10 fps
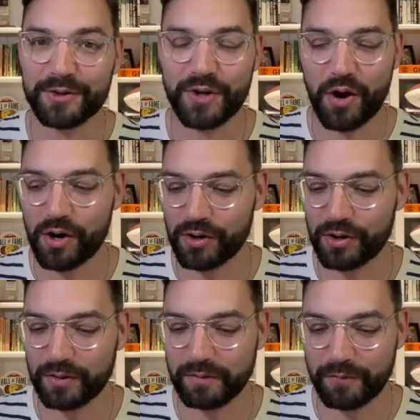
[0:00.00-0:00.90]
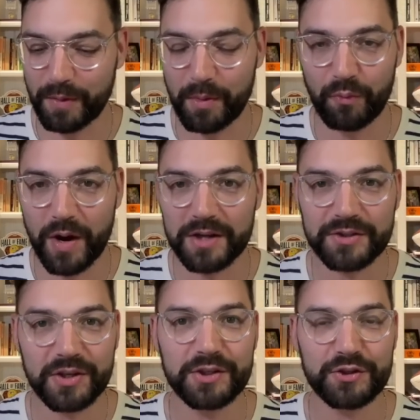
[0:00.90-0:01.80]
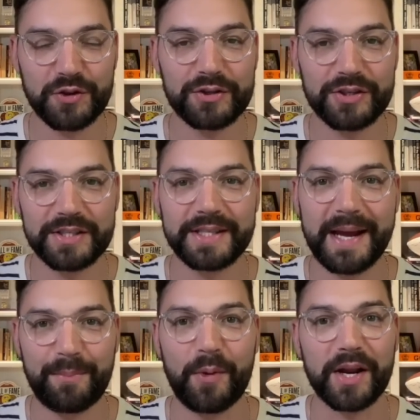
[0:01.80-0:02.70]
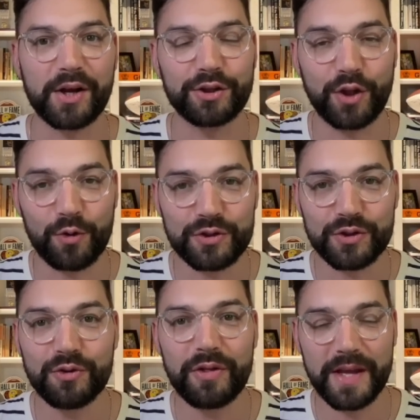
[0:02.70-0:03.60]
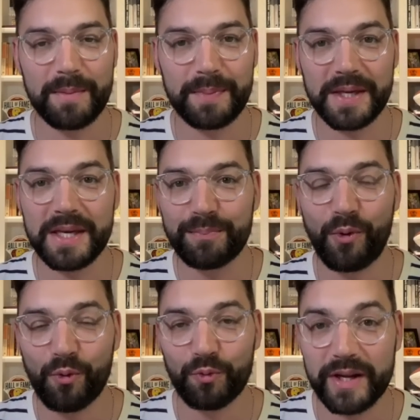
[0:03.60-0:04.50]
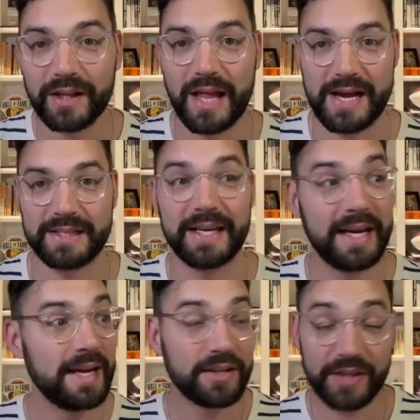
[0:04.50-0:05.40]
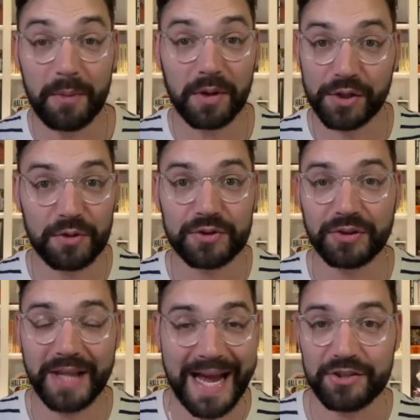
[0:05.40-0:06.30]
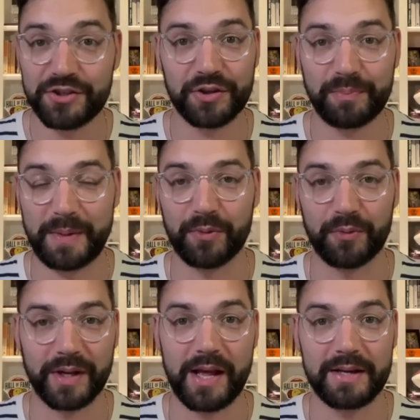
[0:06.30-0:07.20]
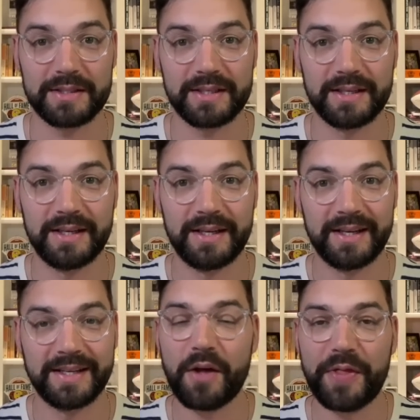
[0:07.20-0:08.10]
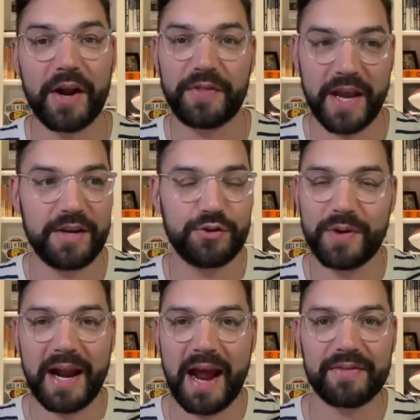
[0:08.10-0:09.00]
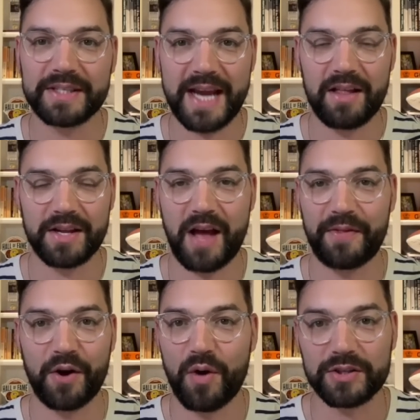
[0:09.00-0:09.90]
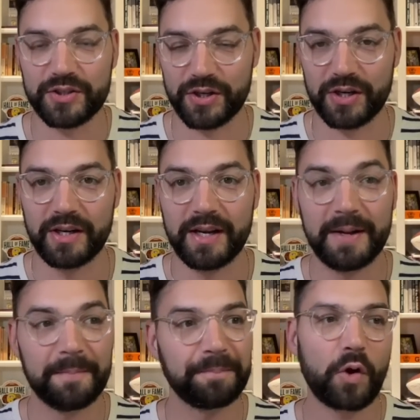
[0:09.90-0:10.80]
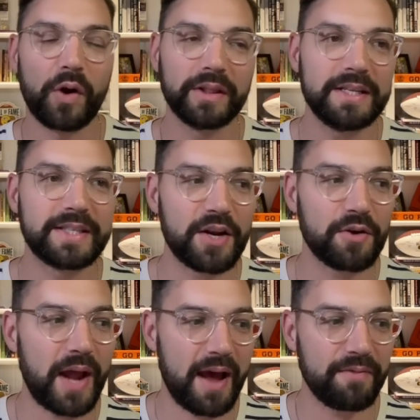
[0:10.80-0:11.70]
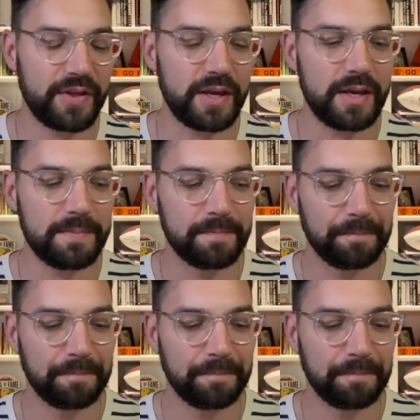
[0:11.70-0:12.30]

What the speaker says: are, from a roster construction standpoint, closer than people realize. They were closer last year than people realize. Now, they do not have the talent on their roster, or at least they don't have the